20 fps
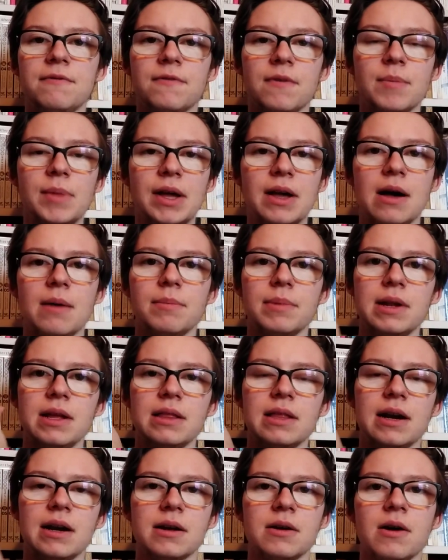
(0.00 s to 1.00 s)
from the company
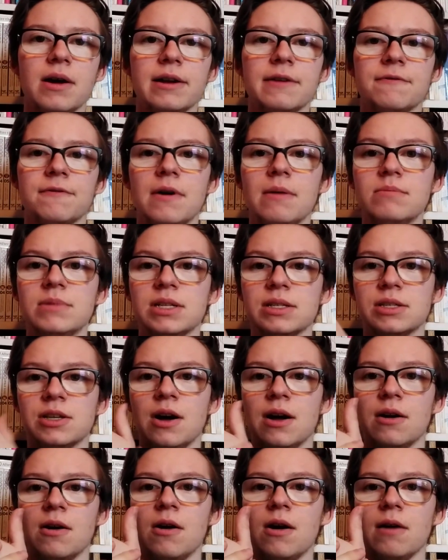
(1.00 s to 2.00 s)
that I got it from does
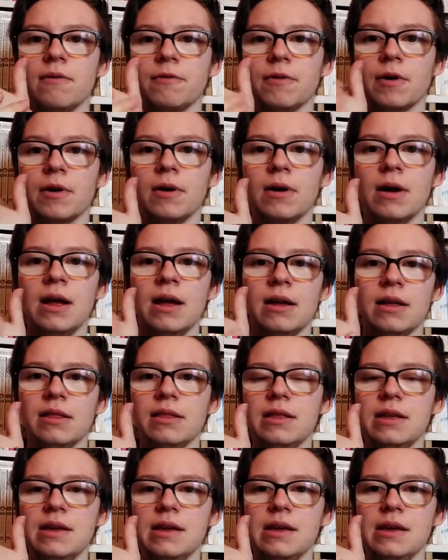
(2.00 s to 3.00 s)
not offer
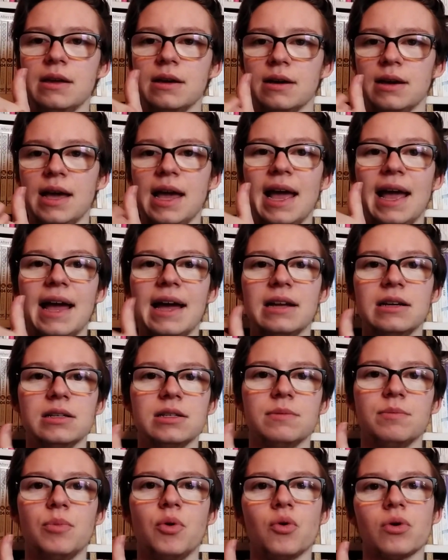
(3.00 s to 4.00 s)
the hand
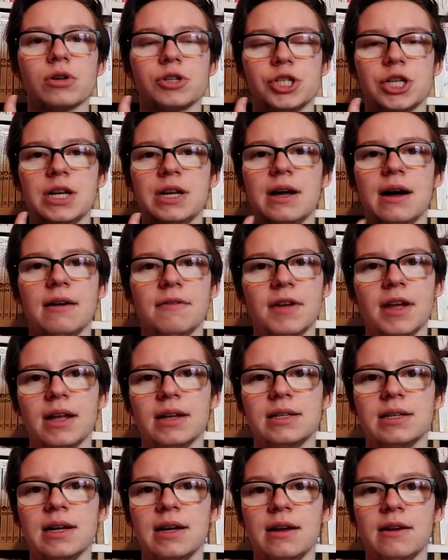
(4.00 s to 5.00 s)
portion of
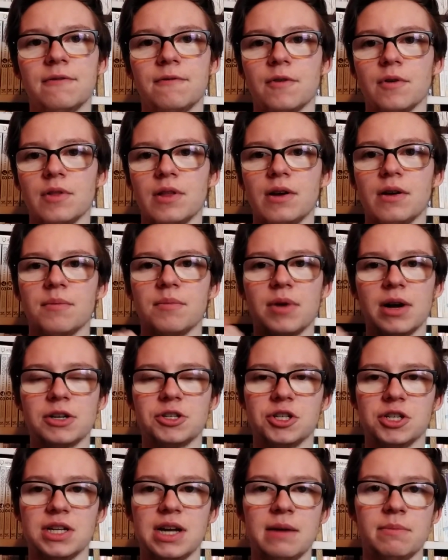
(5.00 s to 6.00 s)
it for the
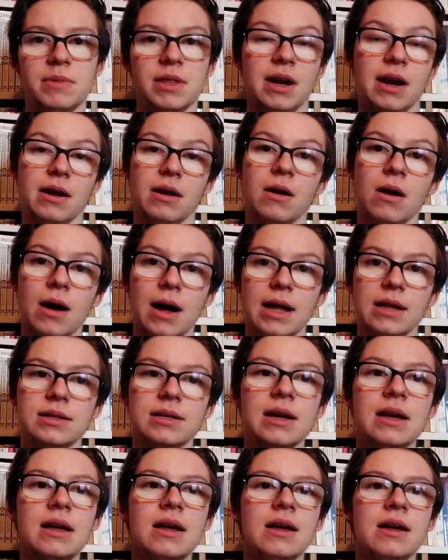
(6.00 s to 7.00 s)
compression type that I got.
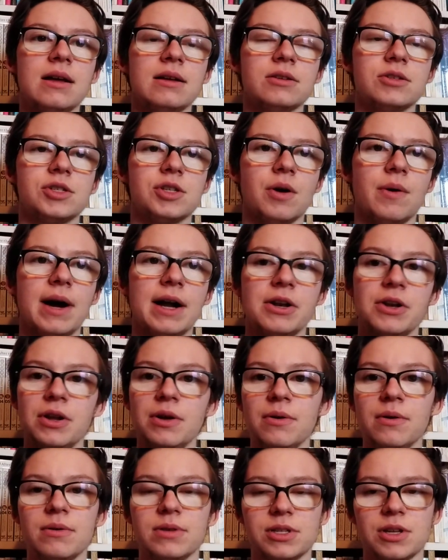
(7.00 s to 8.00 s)
So I
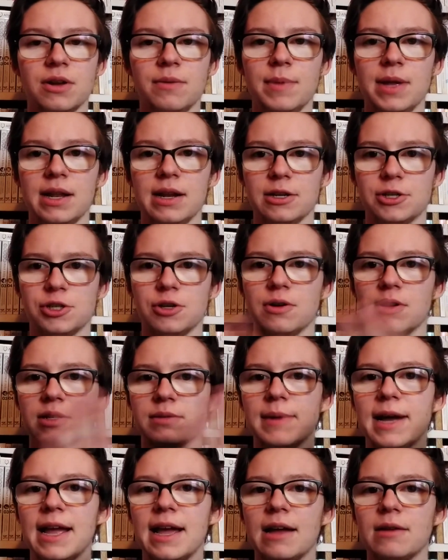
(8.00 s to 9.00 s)
knew it was going to be an issue because
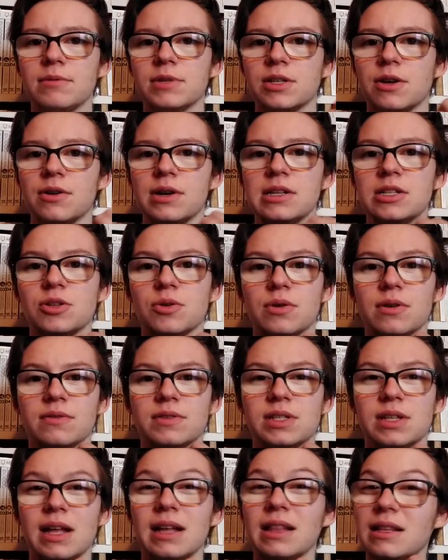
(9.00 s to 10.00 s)
my hand was already sort of
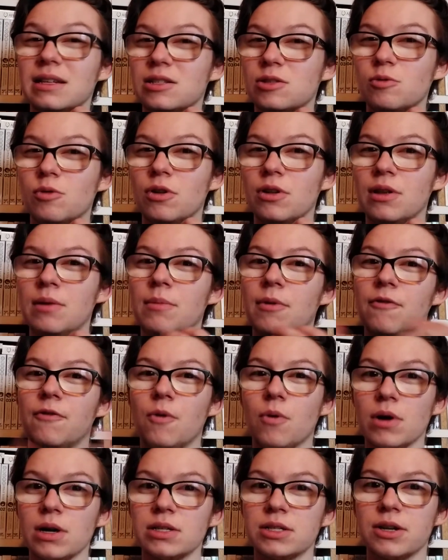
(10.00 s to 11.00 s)
slightly swollen
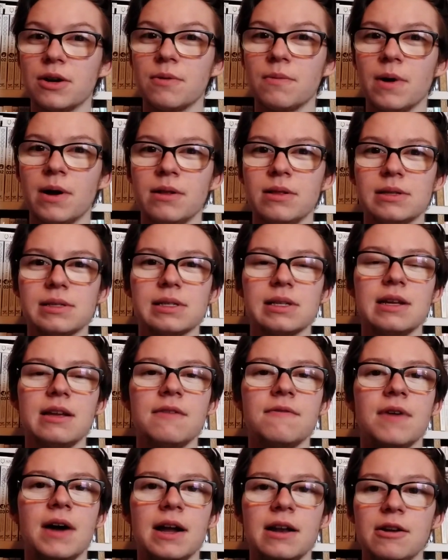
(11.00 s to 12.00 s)
before I started wearing the
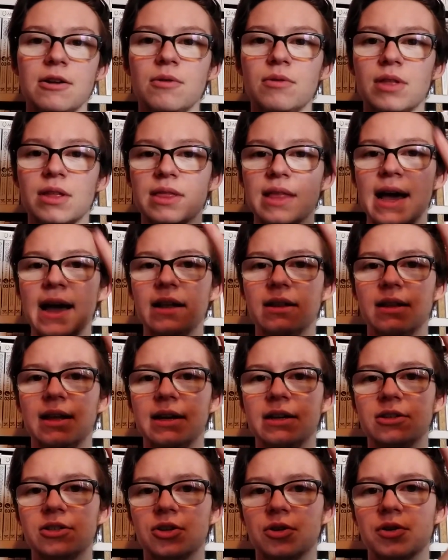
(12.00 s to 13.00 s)
sleeve. I knew that
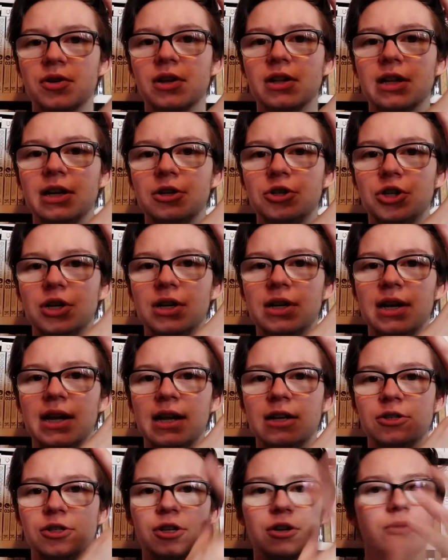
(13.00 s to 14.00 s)
like circulation
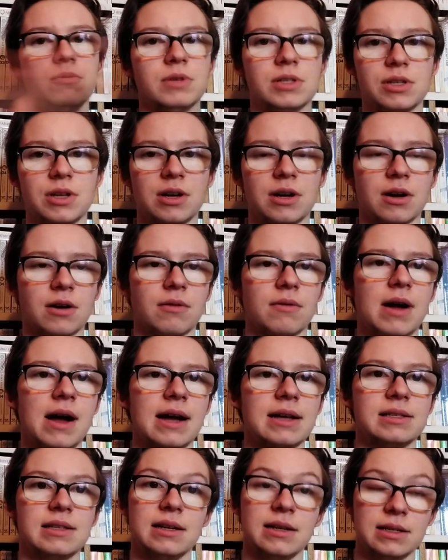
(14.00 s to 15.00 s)
issue was going to
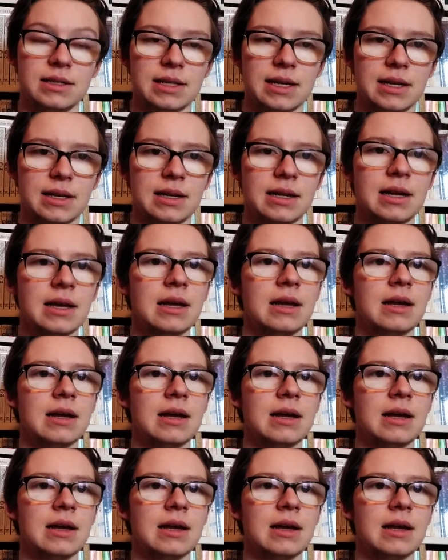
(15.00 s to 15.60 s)
arise, and it did.